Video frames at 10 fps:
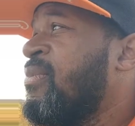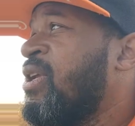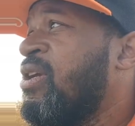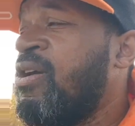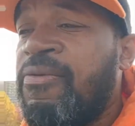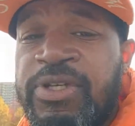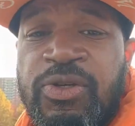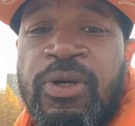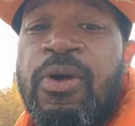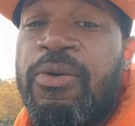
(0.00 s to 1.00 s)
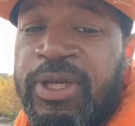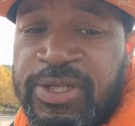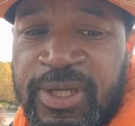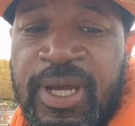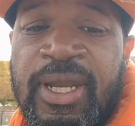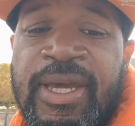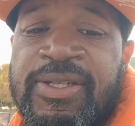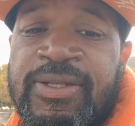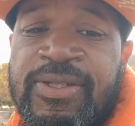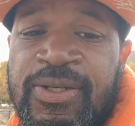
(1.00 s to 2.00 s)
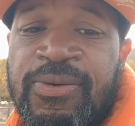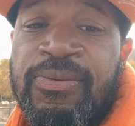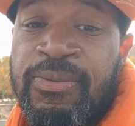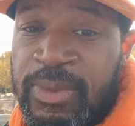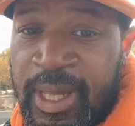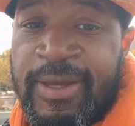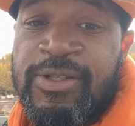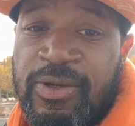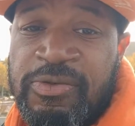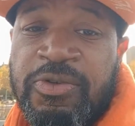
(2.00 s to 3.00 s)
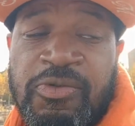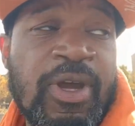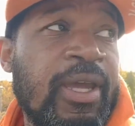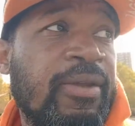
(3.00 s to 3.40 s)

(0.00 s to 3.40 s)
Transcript: Encourage you to go get your gun license too. Yes, that's right.